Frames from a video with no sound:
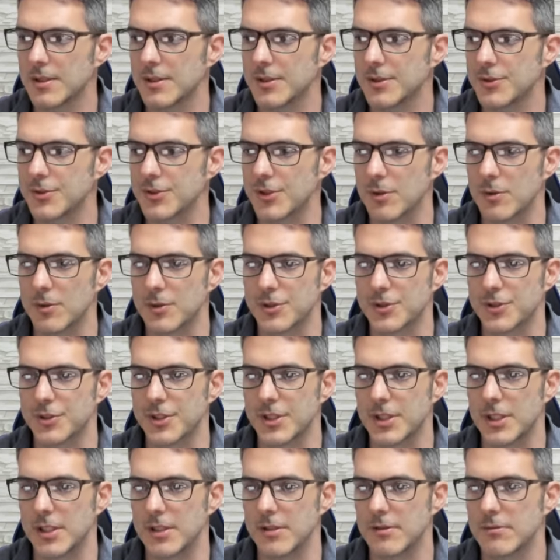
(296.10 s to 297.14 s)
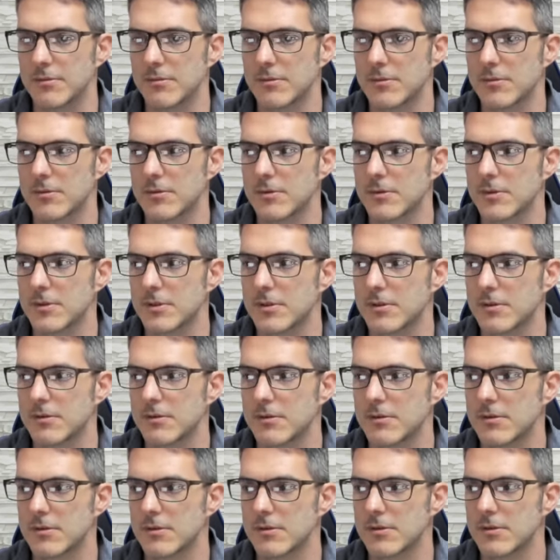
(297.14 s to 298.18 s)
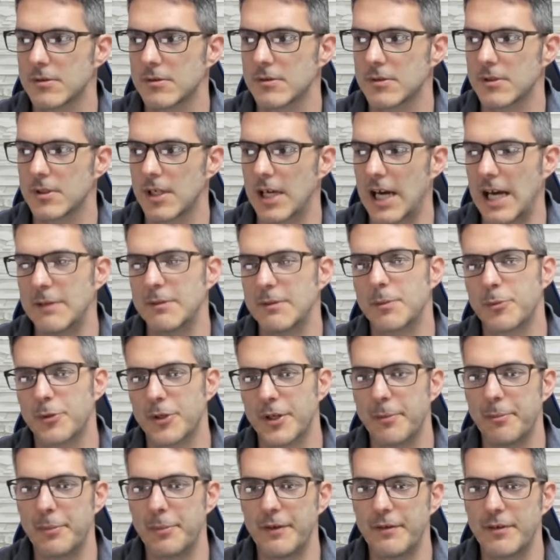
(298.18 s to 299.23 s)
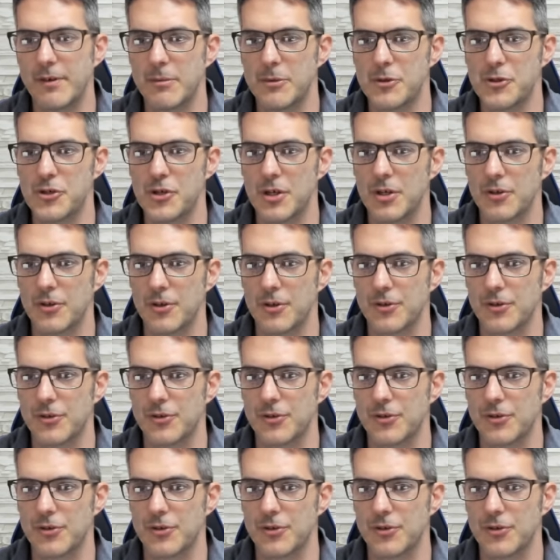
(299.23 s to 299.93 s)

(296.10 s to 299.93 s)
So we're just going to, I have a pretty beefy machine, so this